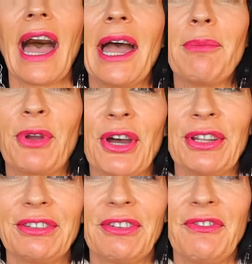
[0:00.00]
I've
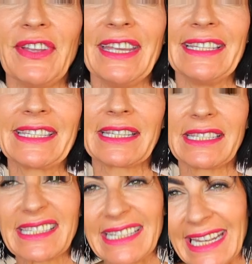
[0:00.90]
got this
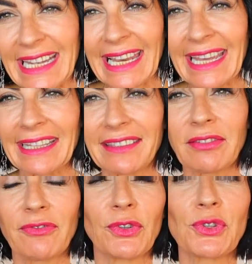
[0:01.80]
singlet
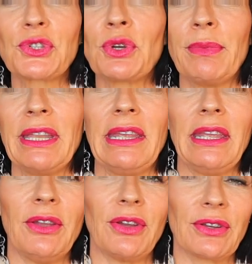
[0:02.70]
for so
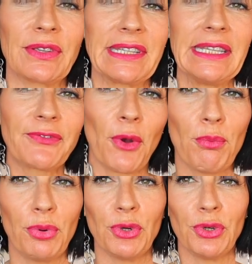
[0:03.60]
many years. It's
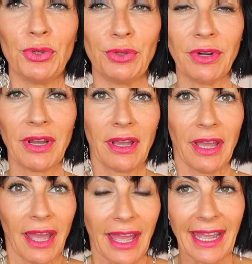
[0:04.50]
from Boohoo
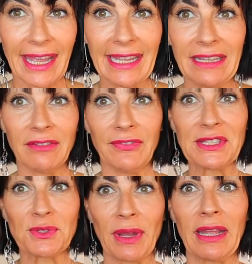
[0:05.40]
and
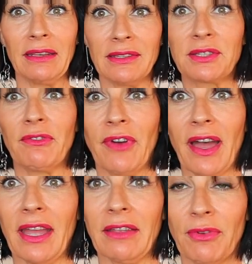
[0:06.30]
this one
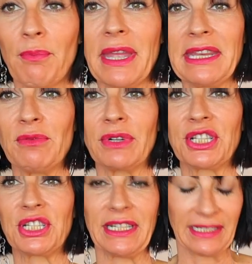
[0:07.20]
survived many
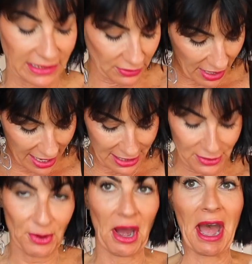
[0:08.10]
washes. So I
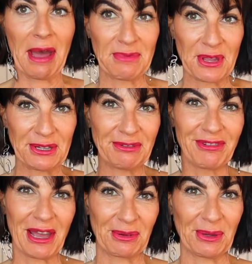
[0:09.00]
know I'm not a
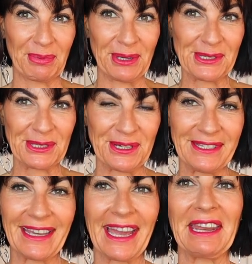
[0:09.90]
flower
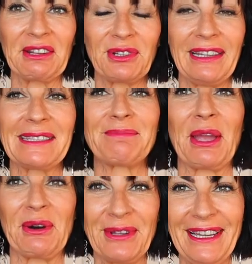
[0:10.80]
person and actually it's
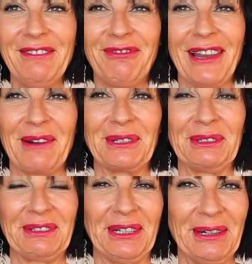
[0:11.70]
my only
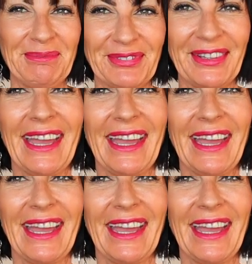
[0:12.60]
flower top.